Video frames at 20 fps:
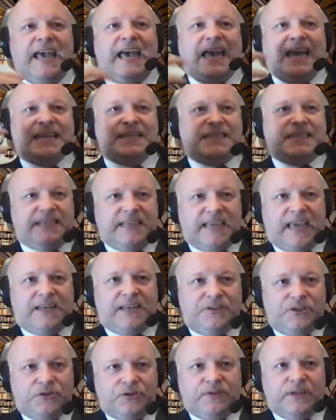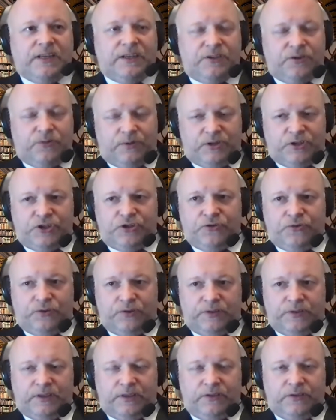And again, you need to ensure
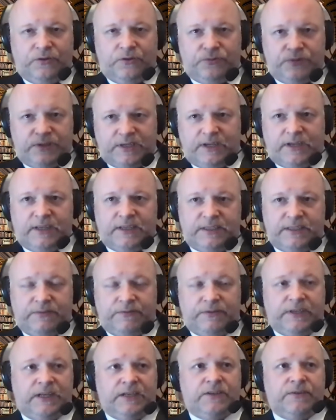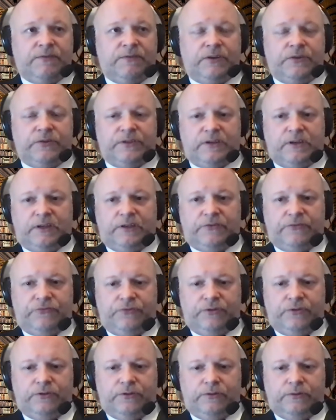that those kinds of data flows are
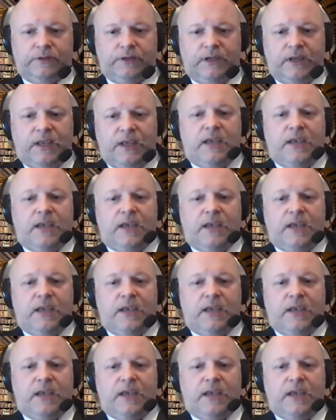controlled.